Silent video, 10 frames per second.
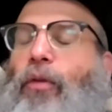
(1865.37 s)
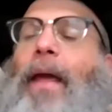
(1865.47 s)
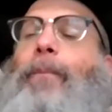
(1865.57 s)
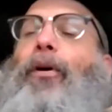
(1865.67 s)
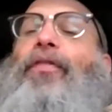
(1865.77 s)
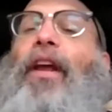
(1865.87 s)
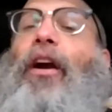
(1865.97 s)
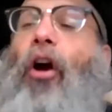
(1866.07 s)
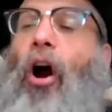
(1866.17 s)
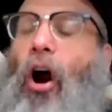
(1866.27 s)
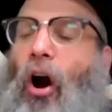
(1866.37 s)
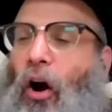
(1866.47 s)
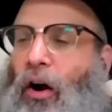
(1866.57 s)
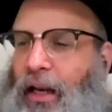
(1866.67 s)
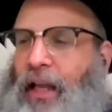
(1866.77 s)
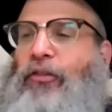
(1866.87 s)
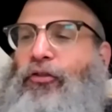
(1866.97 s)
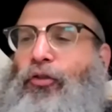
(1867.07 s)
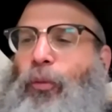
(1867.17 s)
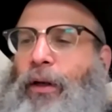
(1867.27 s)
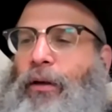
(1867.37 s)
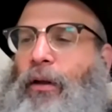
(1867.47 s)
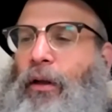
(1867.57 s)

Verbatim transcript: and they put their heart into it.